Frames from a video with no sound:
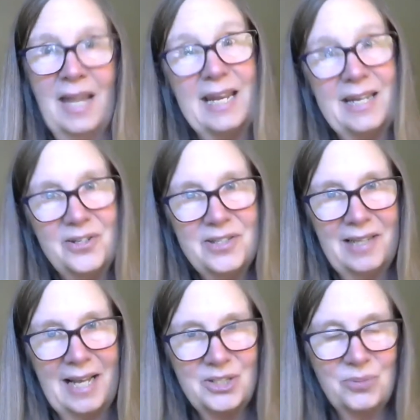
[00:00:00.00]
And here's the
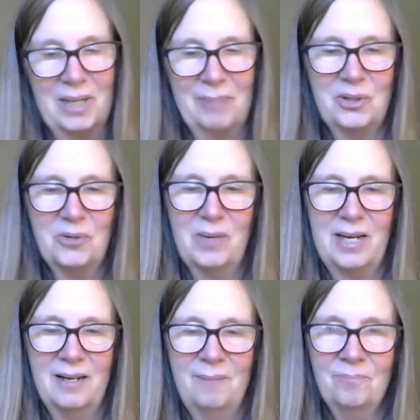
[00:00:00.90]
last one I'm going to
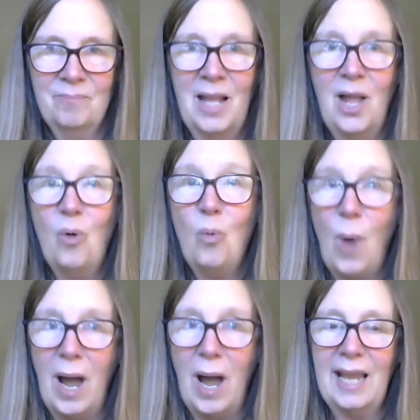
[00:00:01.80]
read.
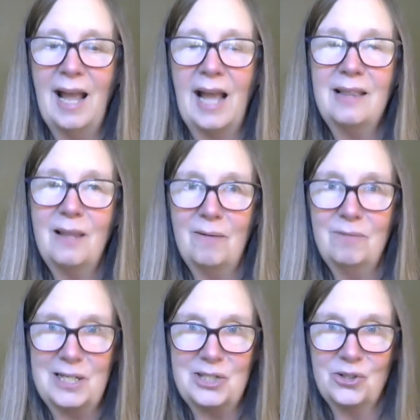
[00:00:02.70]
Why I love
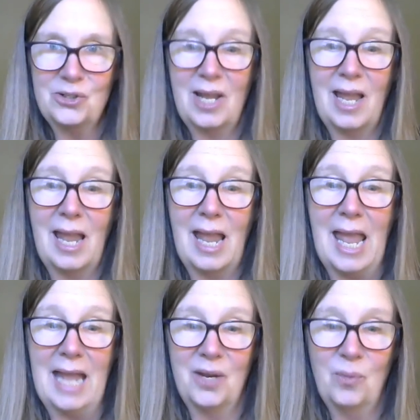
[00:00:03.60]
Lizard
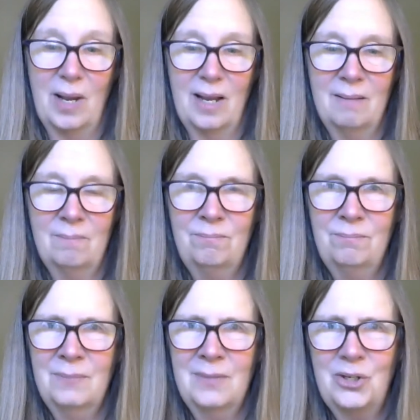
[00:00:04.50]
anyway.
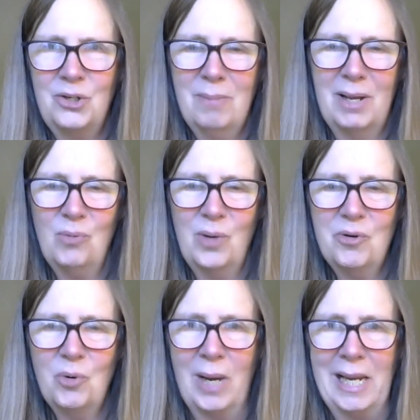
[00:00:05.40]
You might
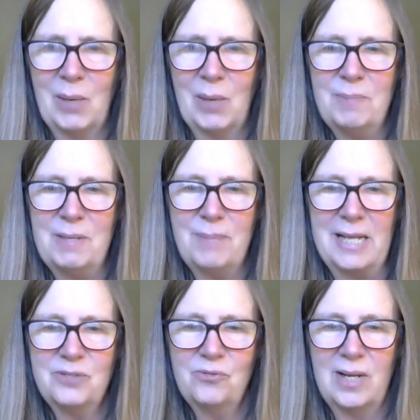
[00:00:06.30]
wonder why I would be
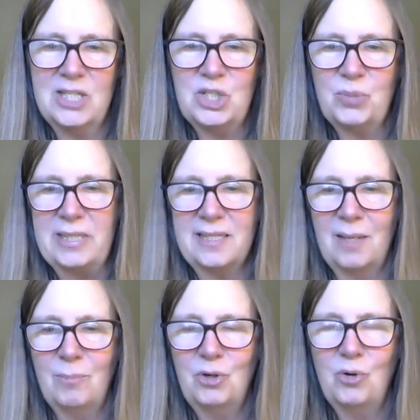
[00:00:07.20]
best friends with
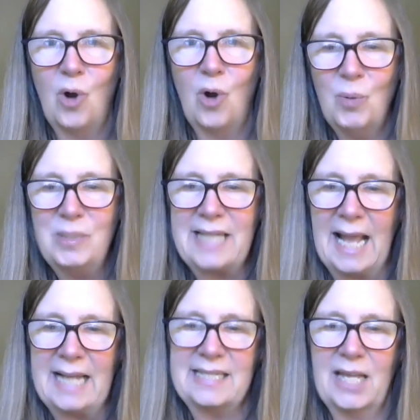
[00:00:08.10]
someone who always
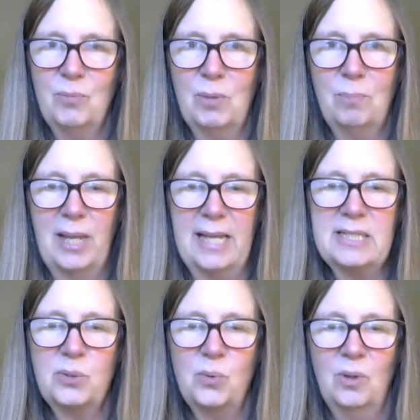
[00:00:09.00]
acts like we're playing
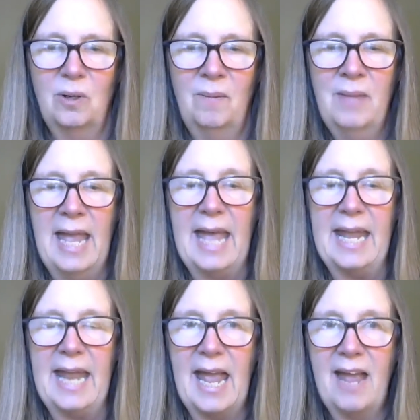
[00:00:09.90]
school
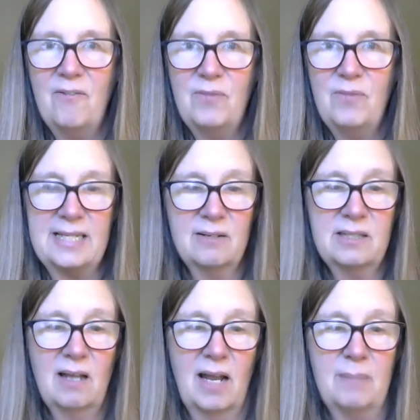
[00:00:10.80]
and every single
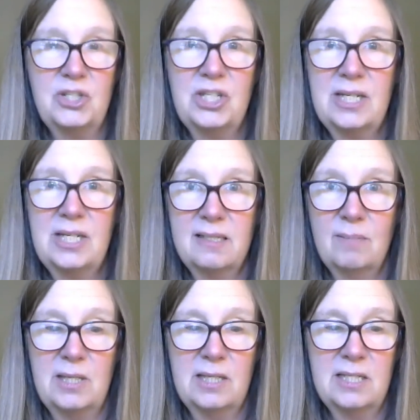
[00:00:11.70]
time she gets
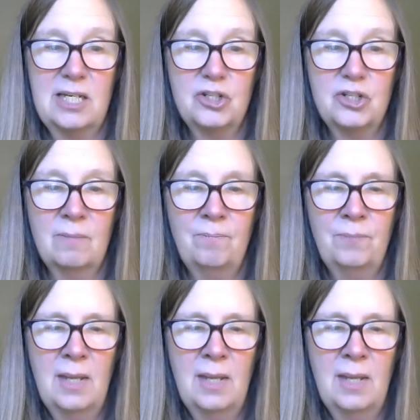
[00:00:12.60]
to be the teacher.